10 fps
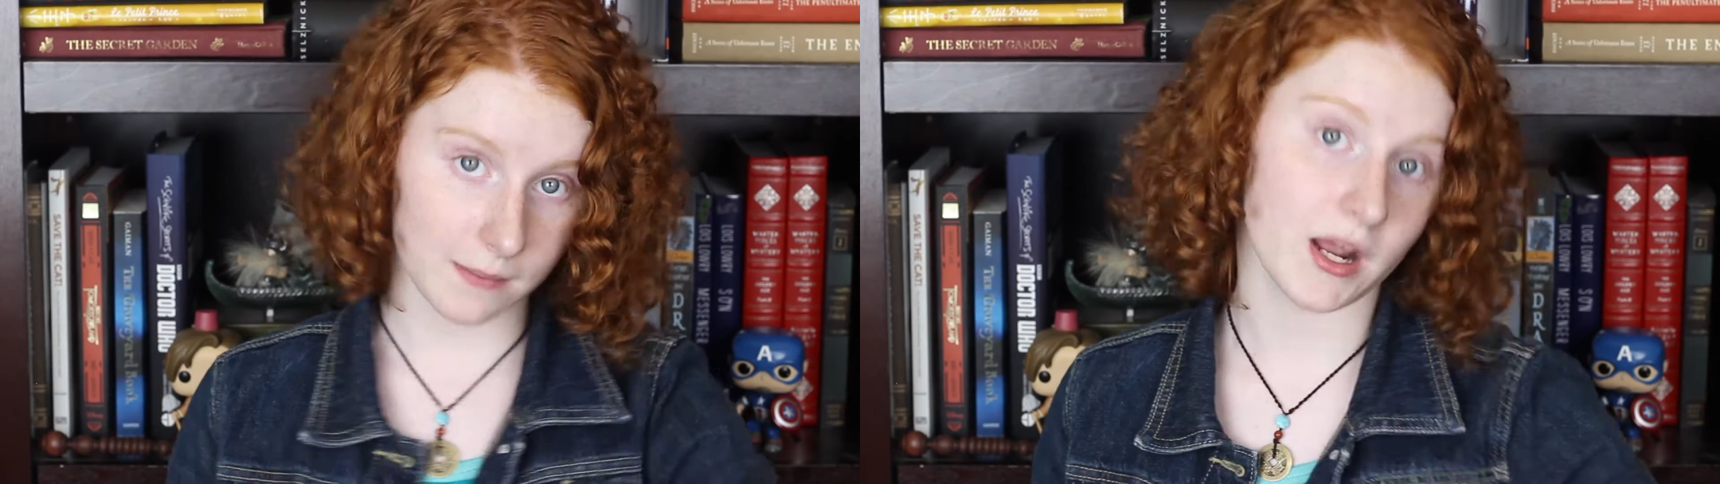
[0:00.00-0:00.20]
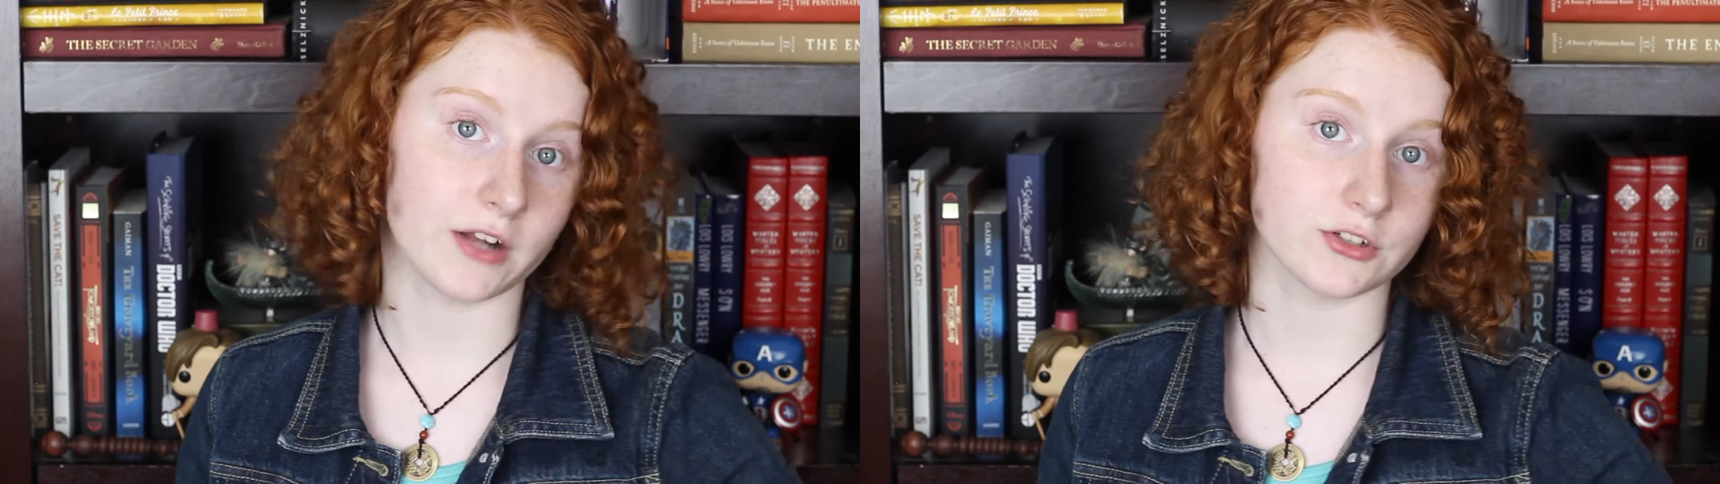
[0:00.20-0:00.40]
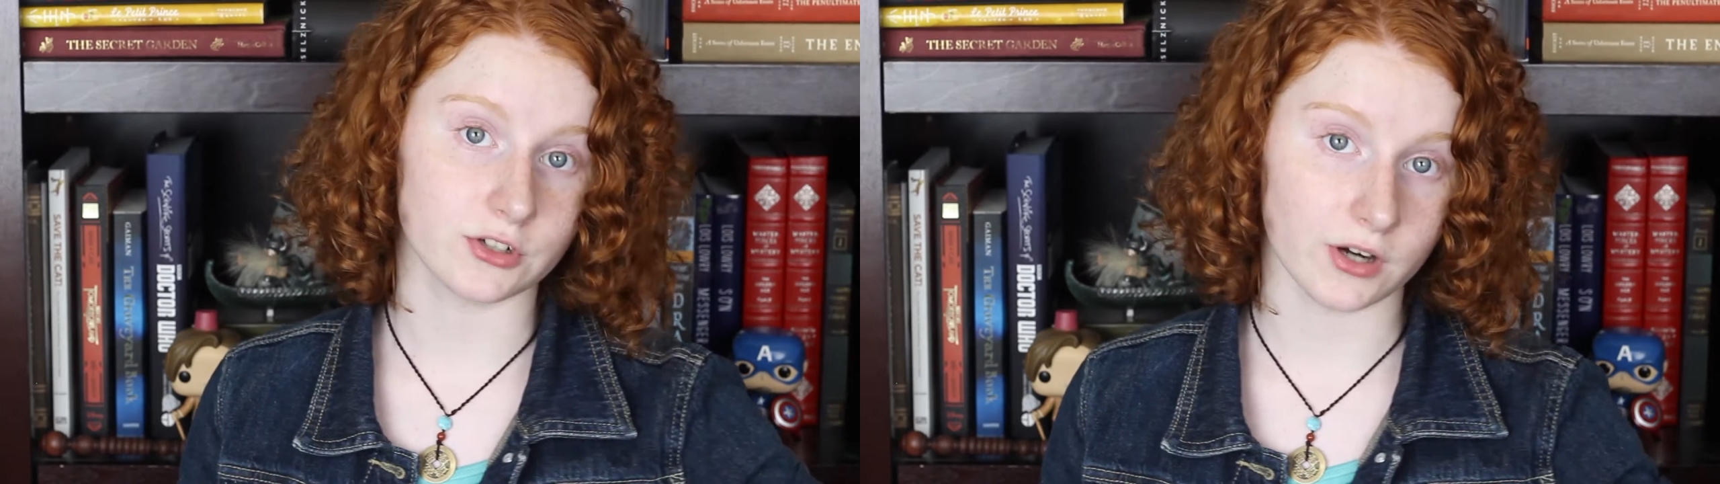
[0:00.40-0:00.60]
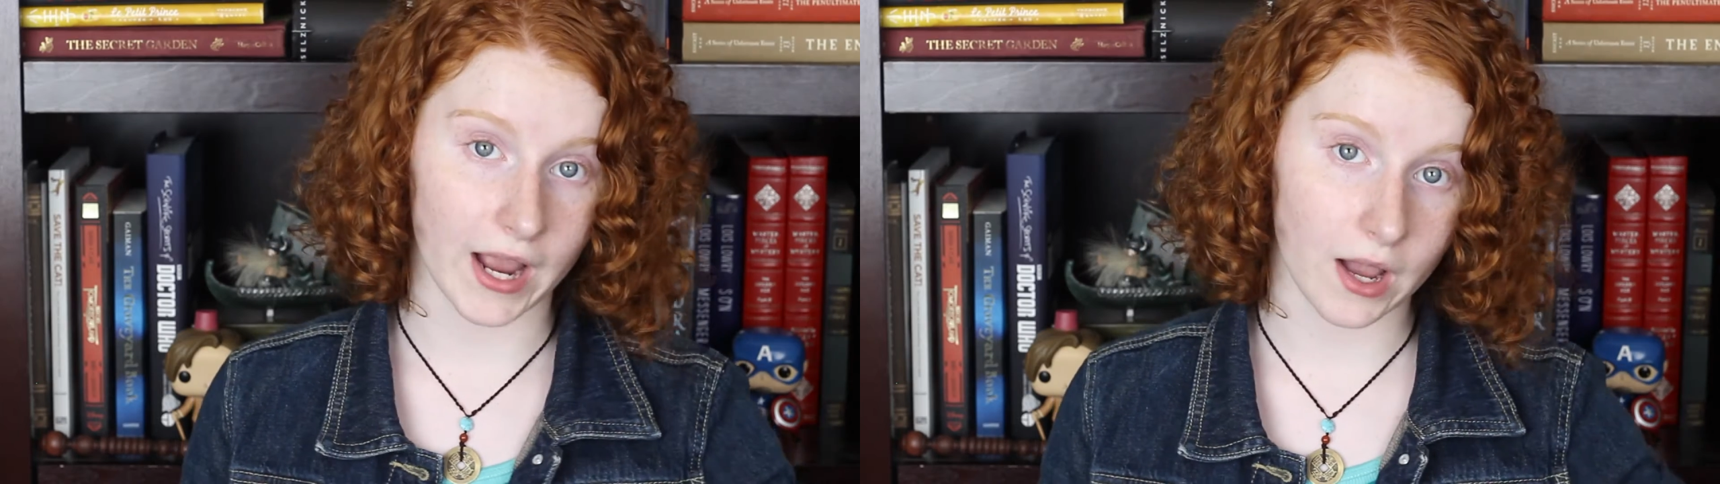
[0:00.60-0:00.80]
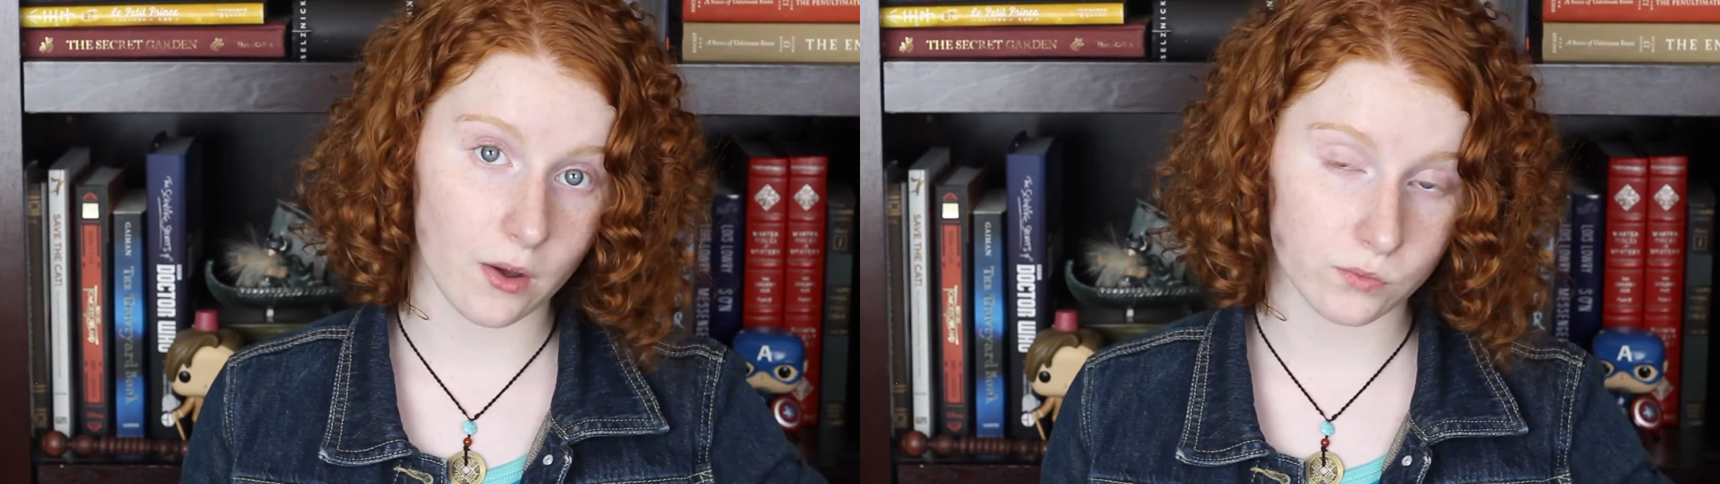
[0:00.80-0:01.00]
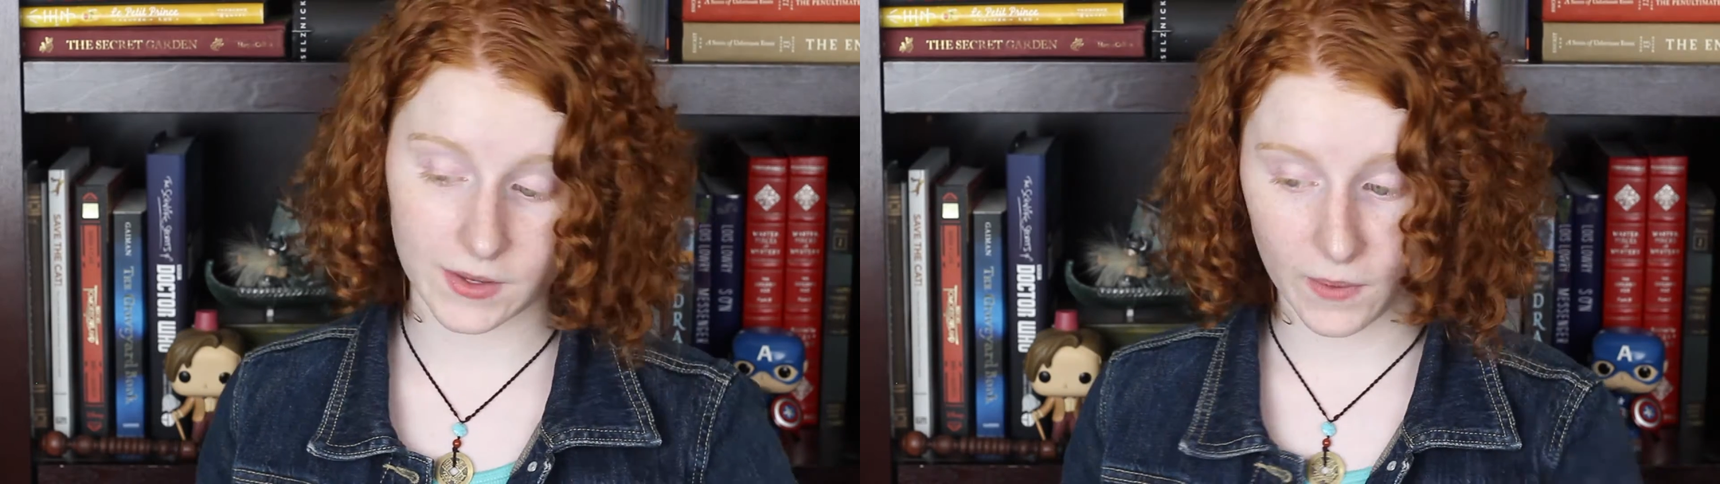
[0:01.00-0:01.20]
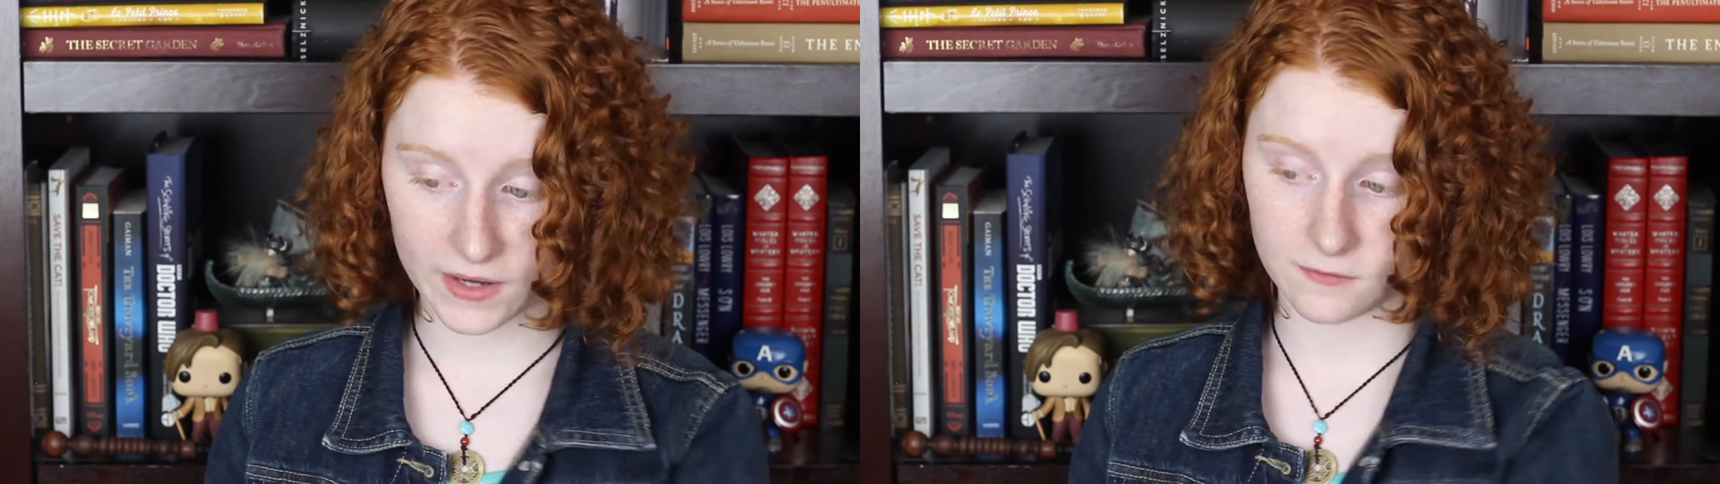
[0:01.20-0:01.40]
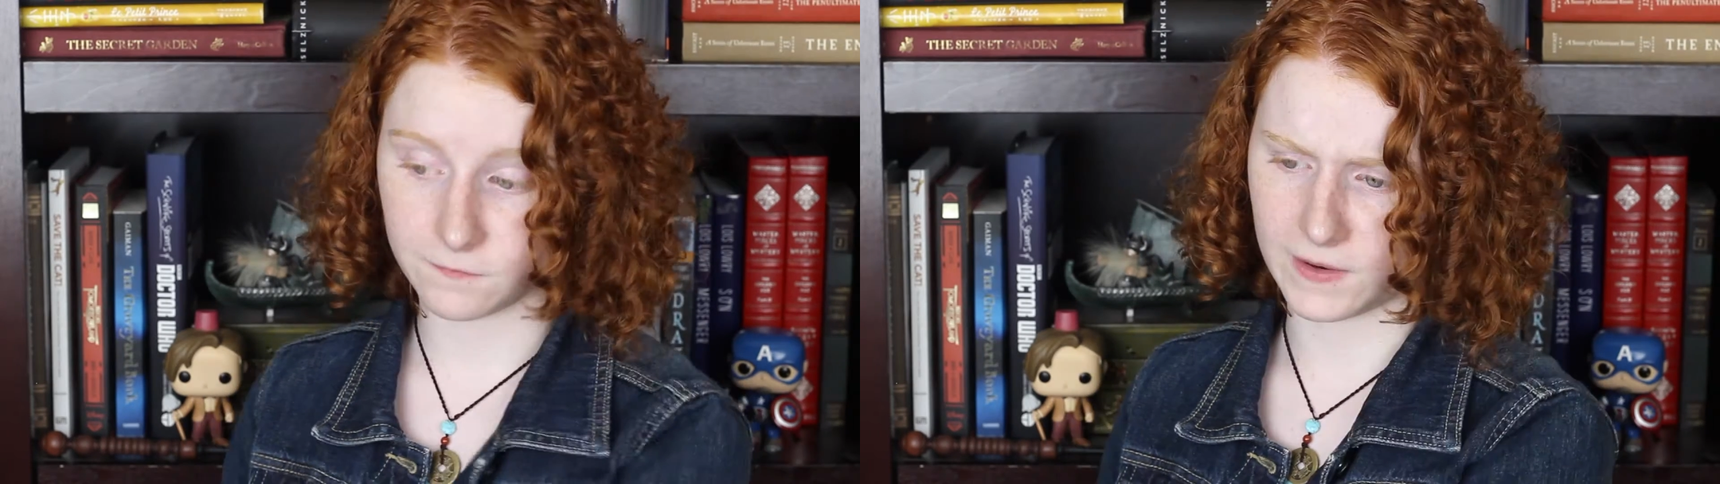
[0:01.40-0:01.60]
I'm not sure how they
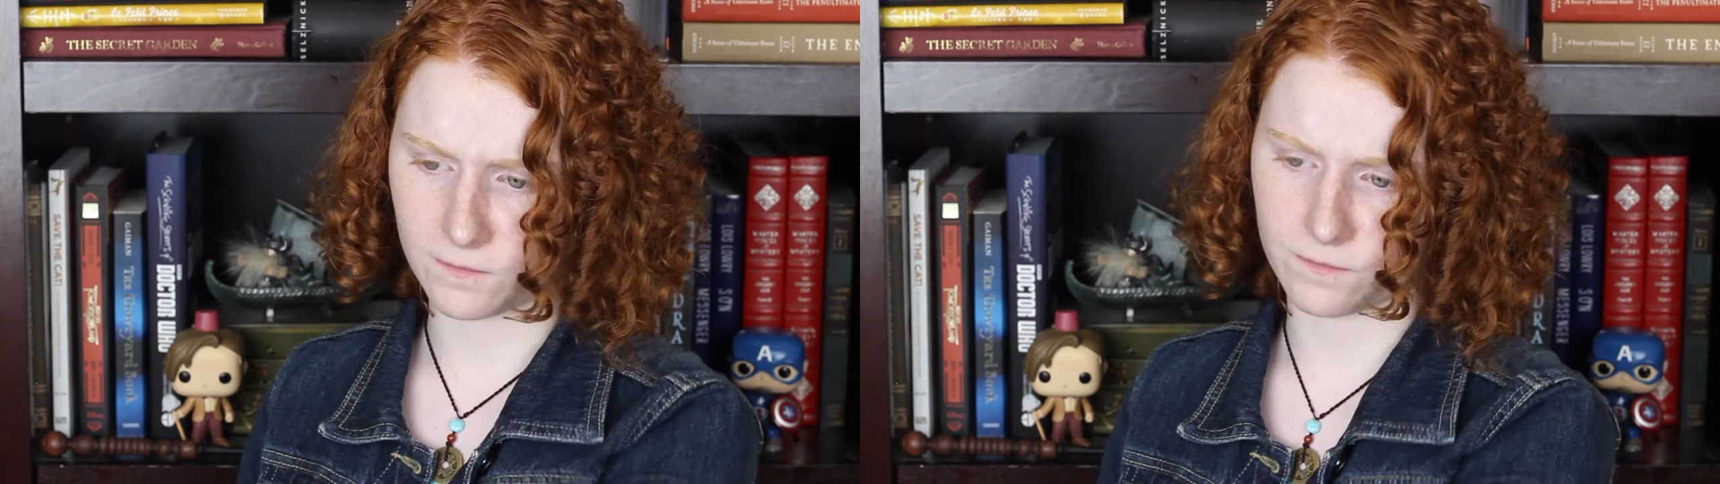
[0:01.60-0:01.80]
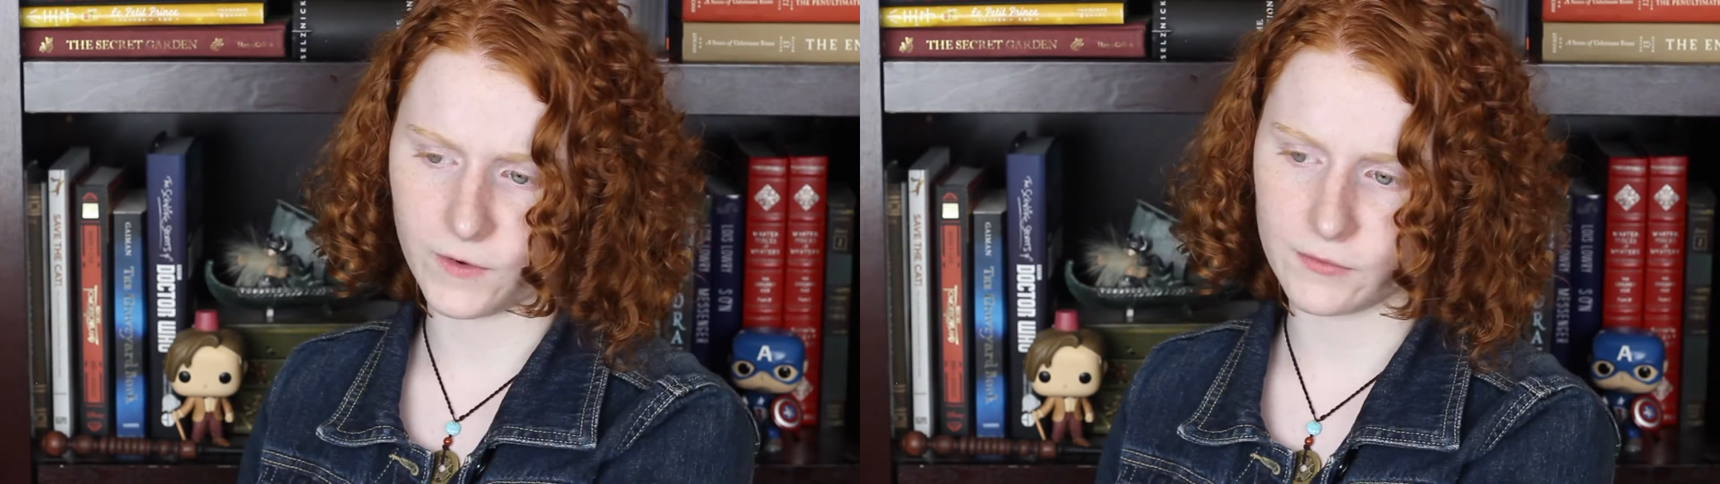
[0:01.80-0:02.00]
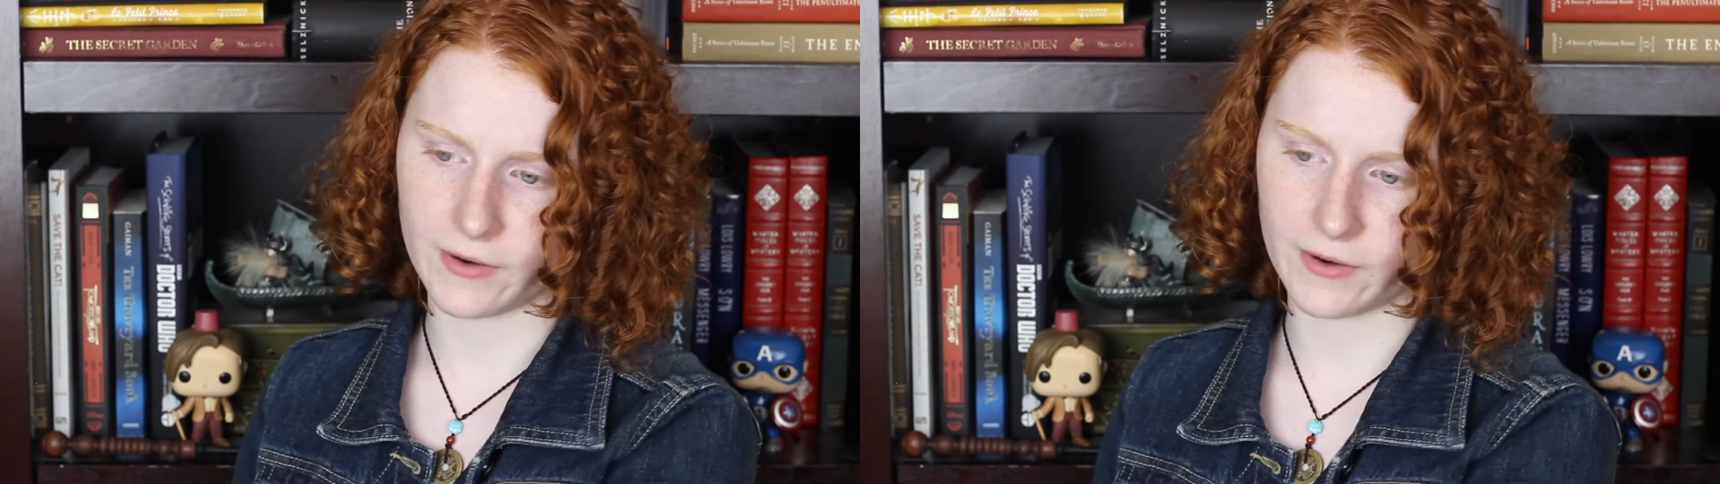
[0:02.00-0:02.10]
went from foot